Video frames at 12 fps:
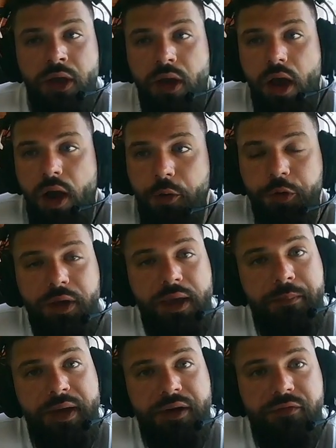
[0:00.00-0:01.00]
how you can
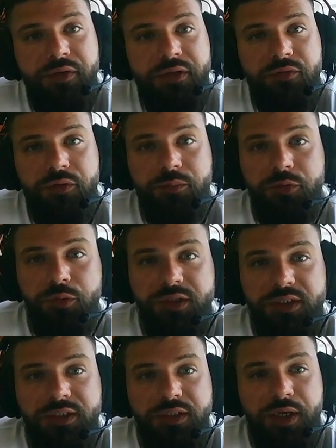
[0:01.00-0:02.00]
benefit from using
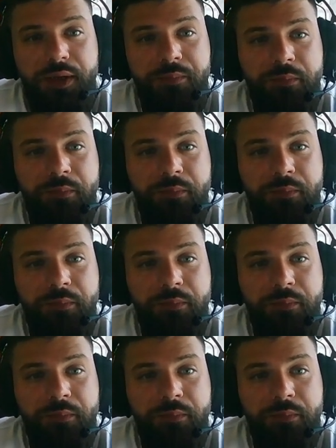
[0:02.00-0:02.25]
them,